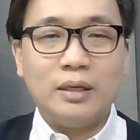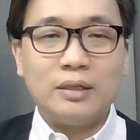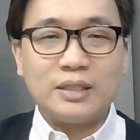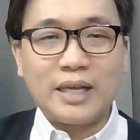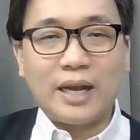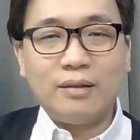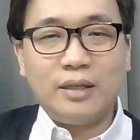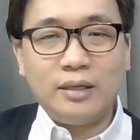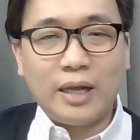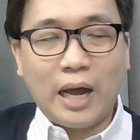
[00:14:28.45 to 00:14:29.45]
The second
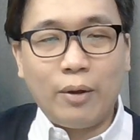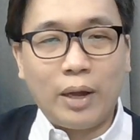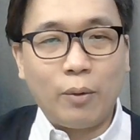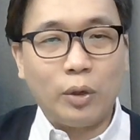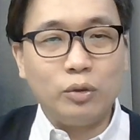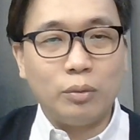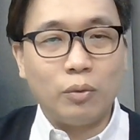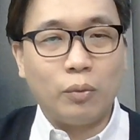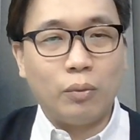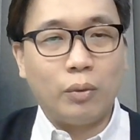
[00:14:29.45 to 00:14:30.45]
thing that I want
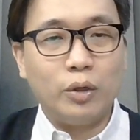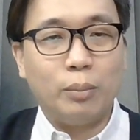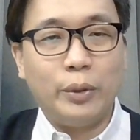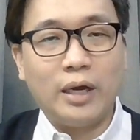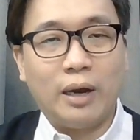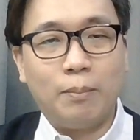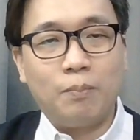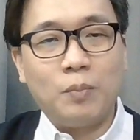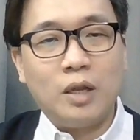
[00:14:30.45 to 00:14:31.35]
to bring up